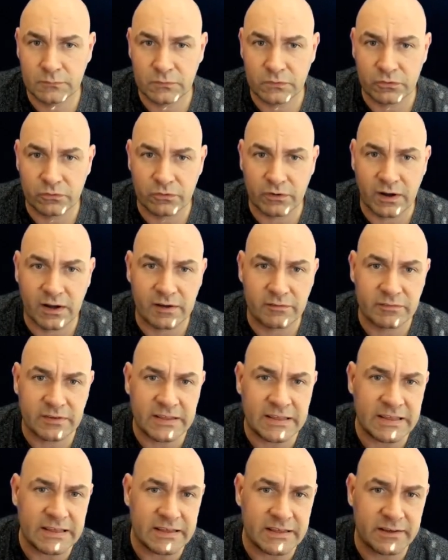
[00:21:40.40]
Drive
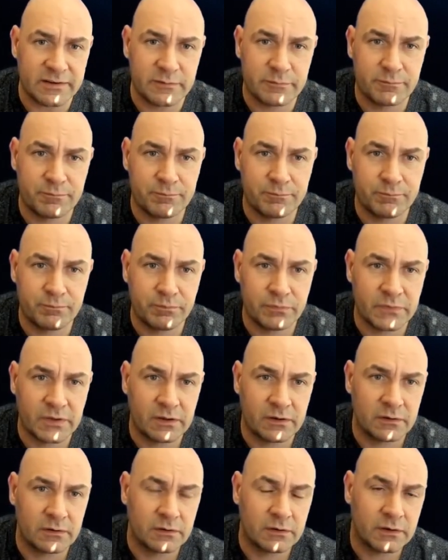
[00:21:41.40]
E.
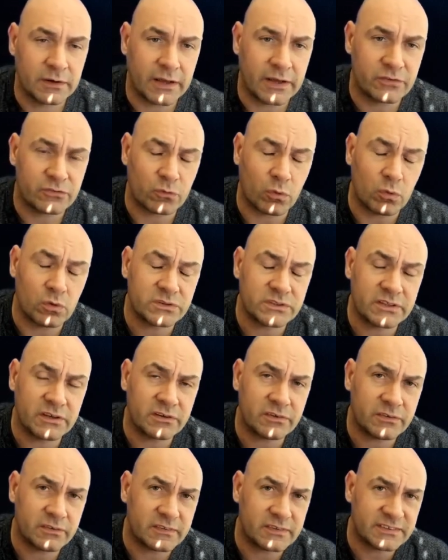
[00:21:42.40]
It's
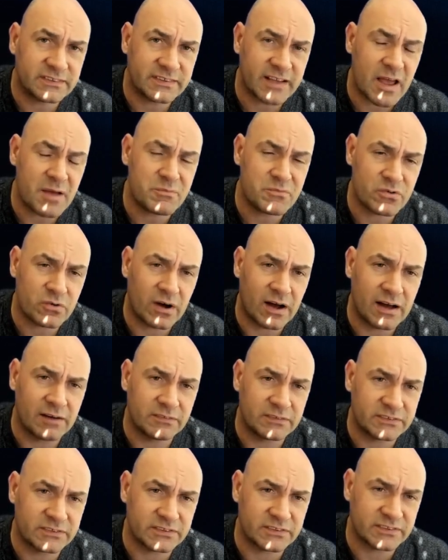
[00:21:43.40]
also the same drive.
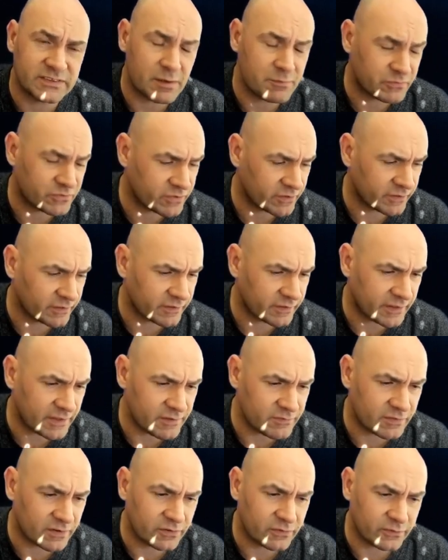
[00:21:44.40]
It's a Samsung
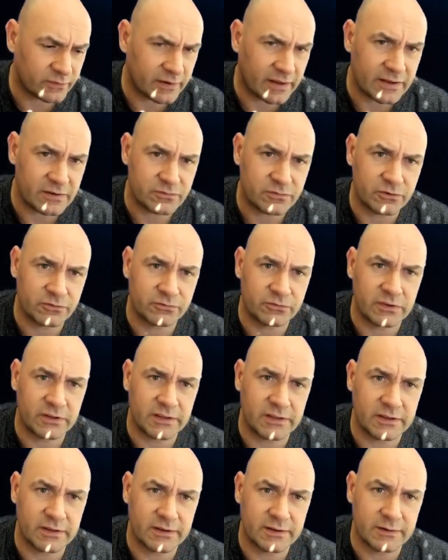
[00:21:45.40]
Evo
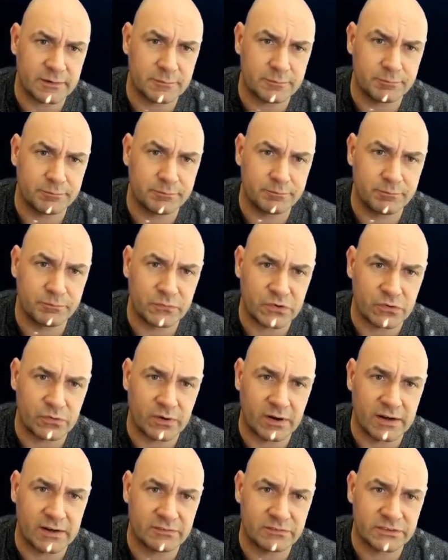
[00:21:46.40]
850
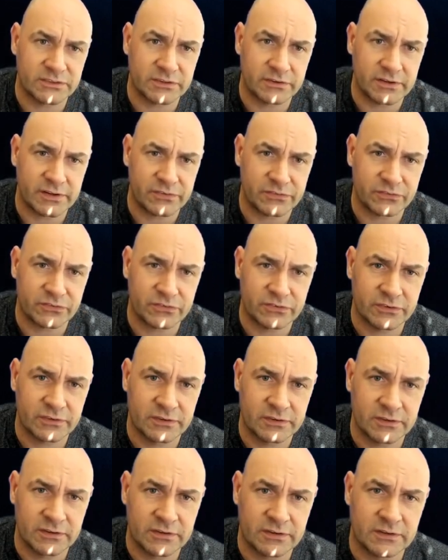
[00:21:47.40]
drive. So let's
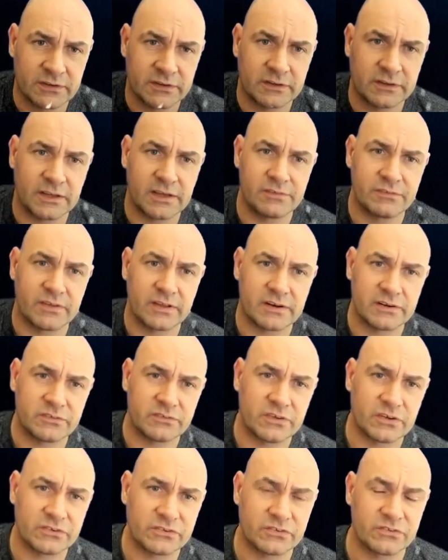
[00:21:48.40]
give that a
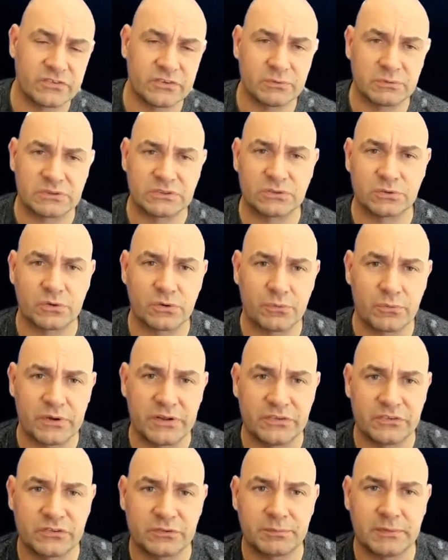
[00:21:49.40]
test and see what sort of
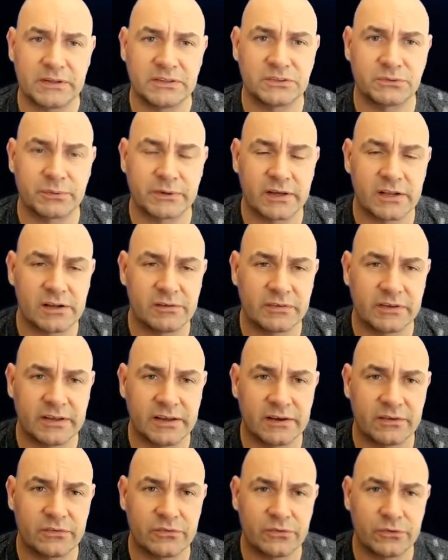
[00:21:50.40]
read speeds we get over
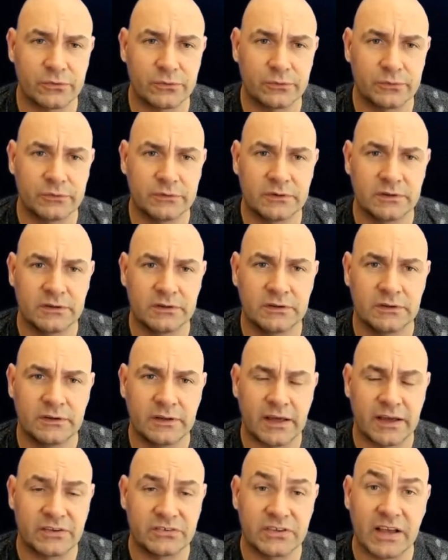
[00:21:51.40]
here through
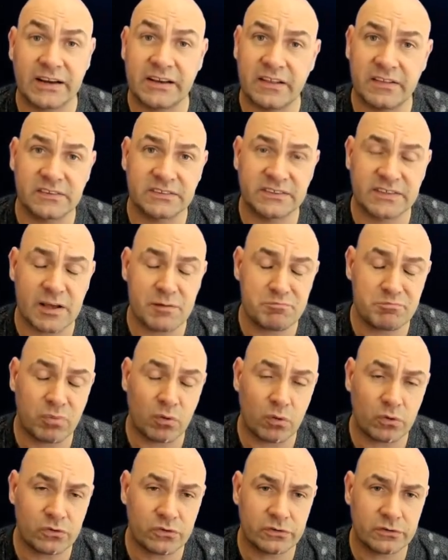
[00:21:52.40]
exactly the same
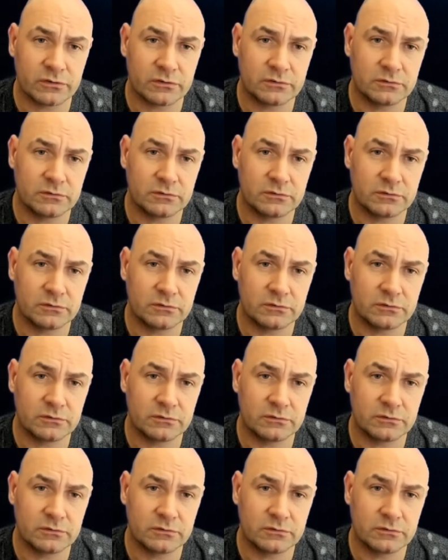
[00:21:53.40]
port,